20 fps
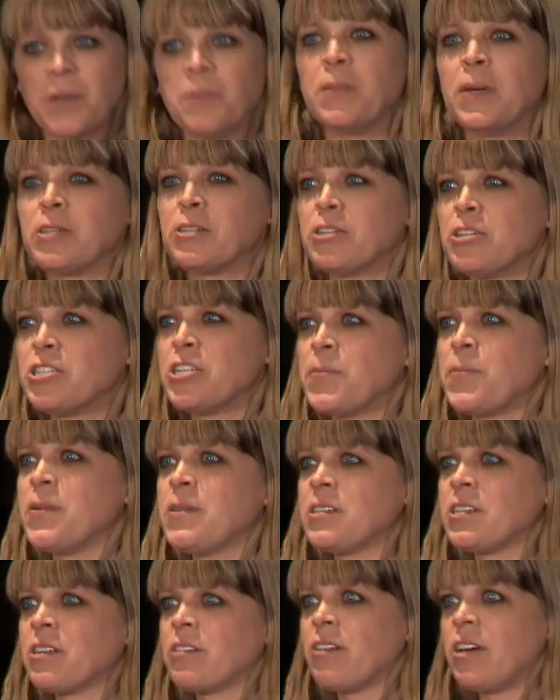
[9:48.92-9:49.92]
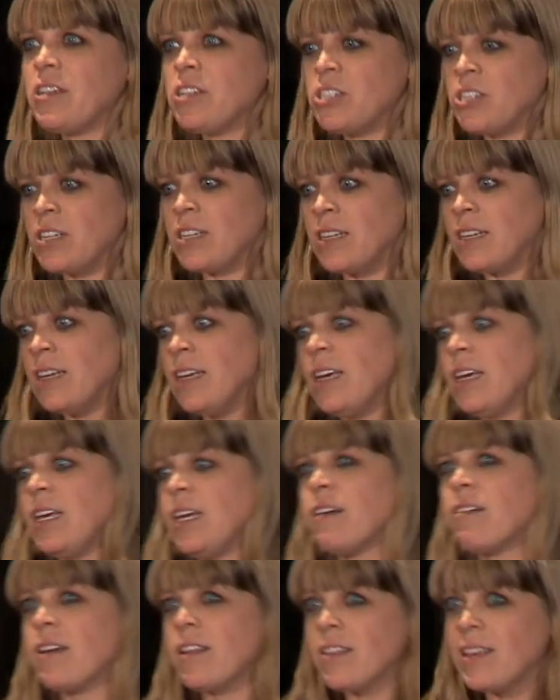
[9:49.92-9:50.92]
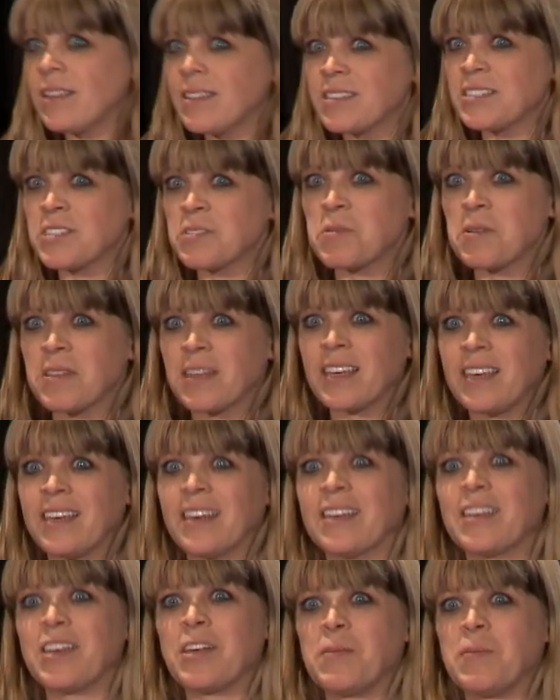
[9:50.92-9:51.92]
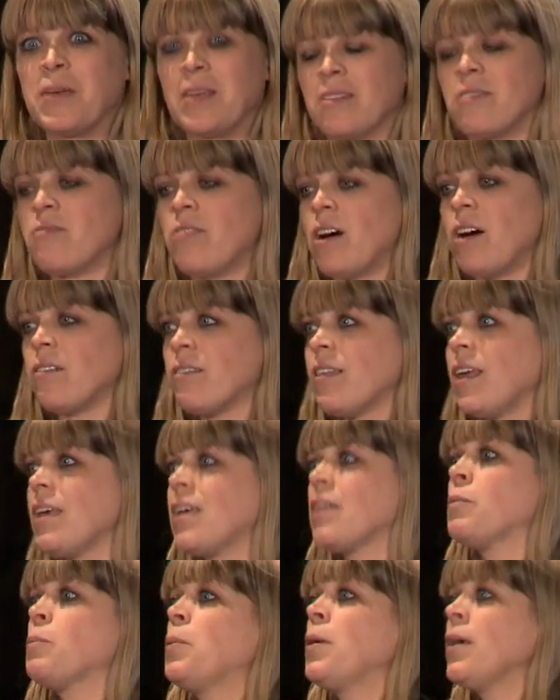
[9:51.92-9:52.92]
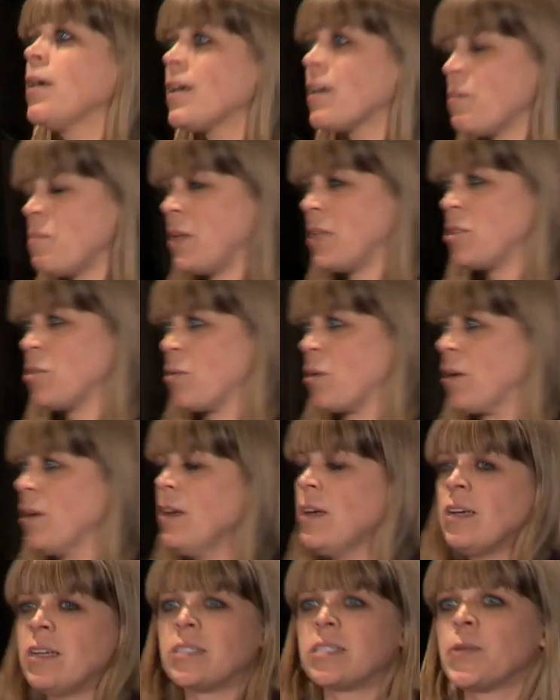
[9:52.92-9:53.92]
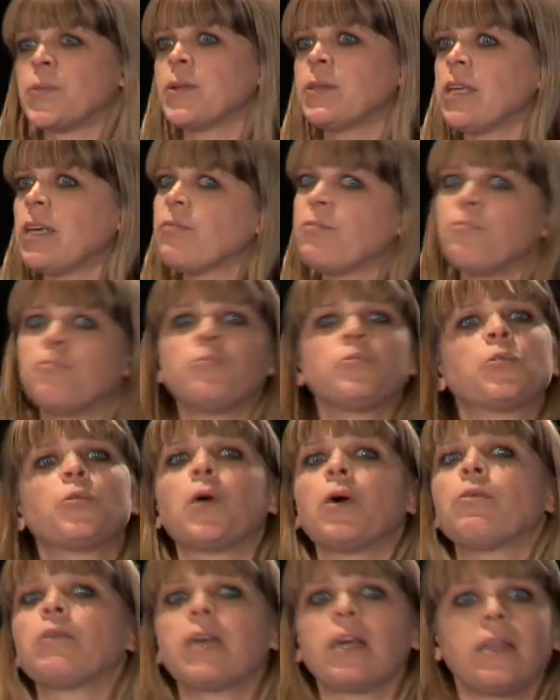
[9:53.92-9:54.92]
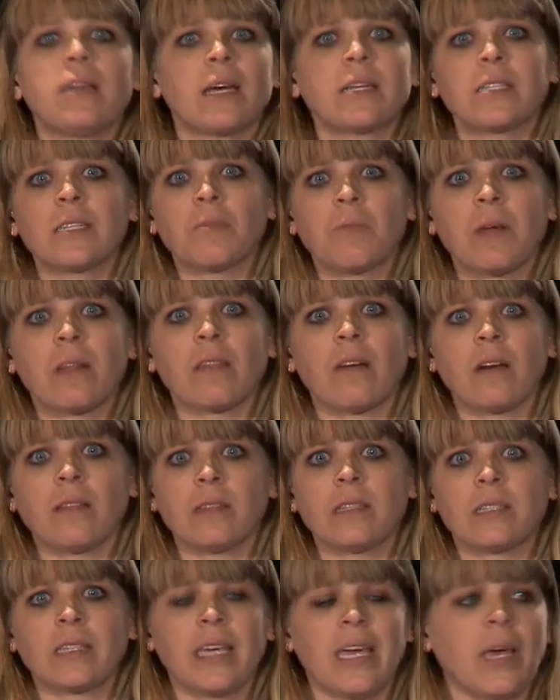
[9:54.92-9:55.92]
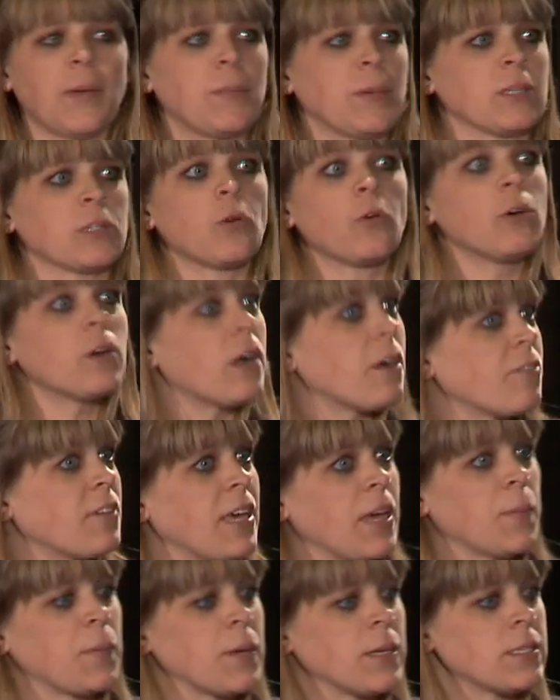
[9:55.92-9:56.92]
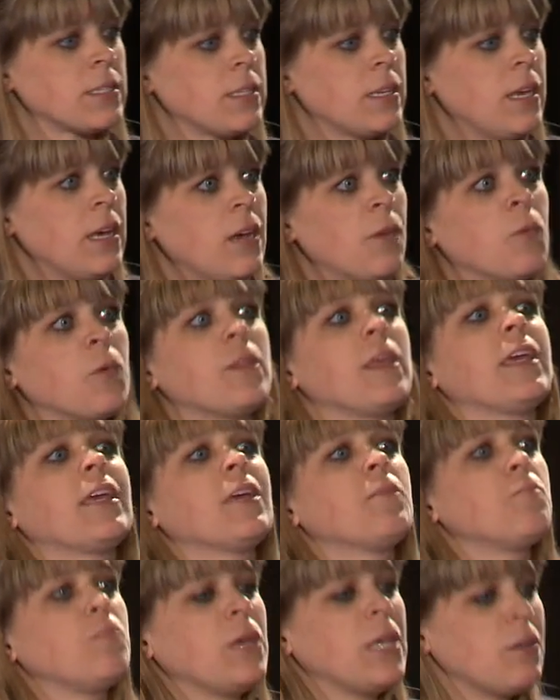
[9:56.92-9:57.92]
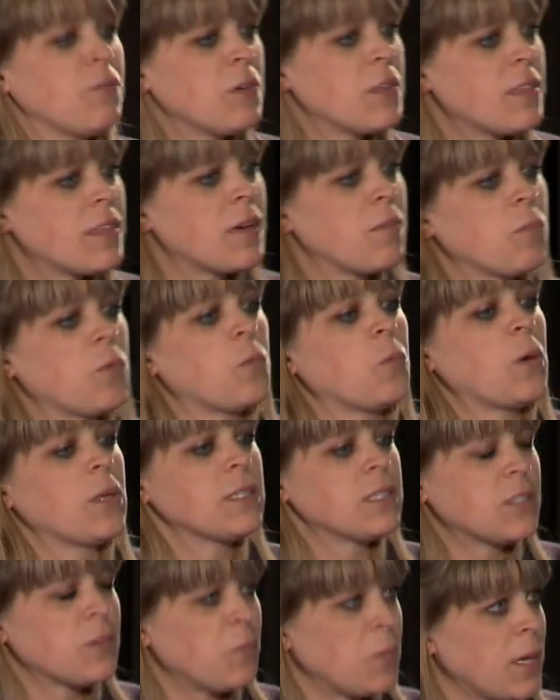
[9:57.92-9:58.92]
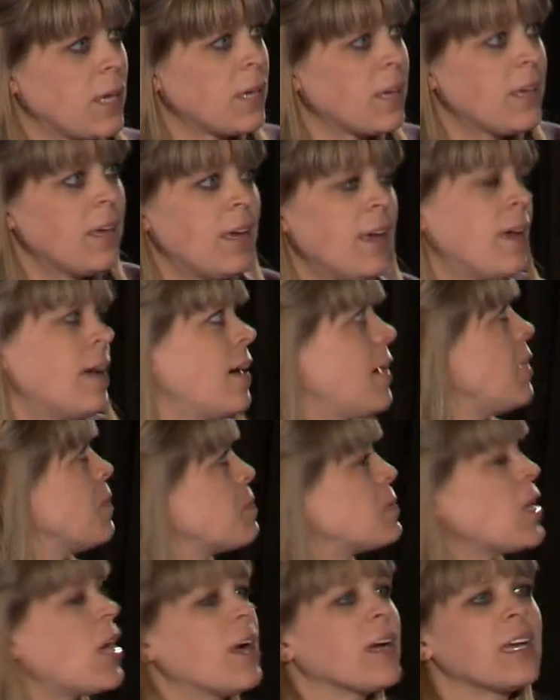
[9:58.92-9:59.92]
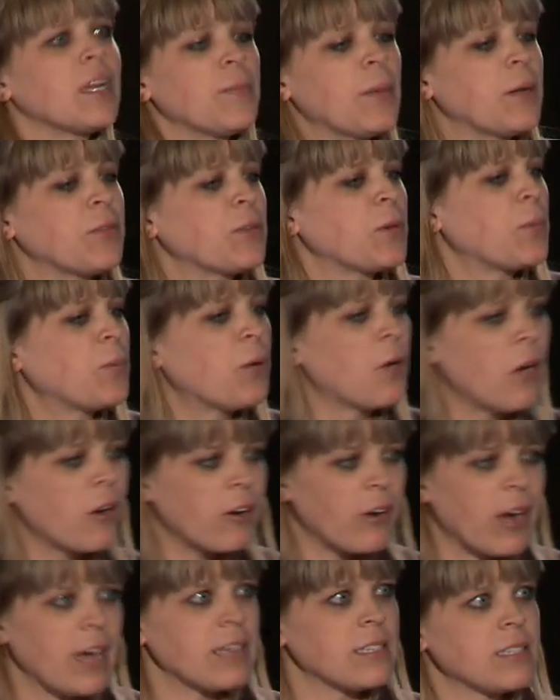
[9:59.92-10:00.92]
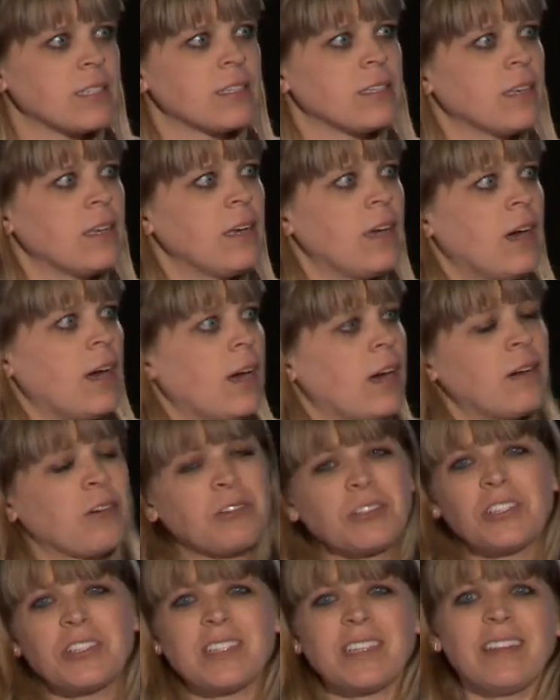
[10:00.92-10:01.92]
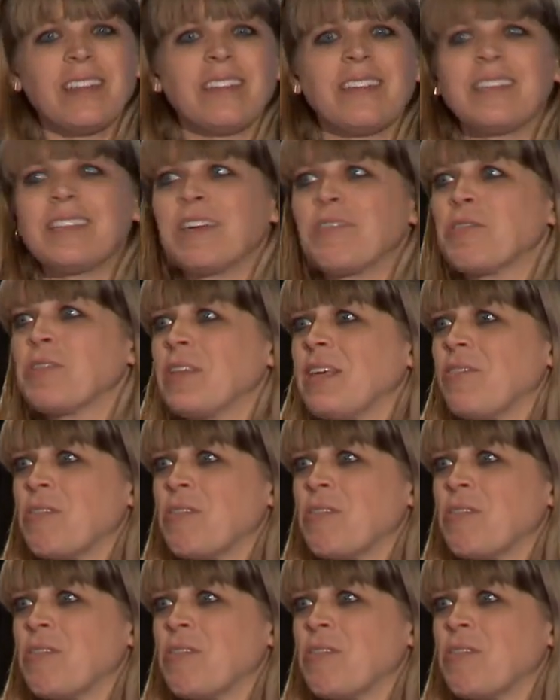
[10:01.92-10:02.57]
Mentorship integration. Here I think this is where the kid could be involved. They can pick a mentor, someone they've grown connected with on this campus or off campus, where they can meet with them once a week, talking about their progress, or just anything they really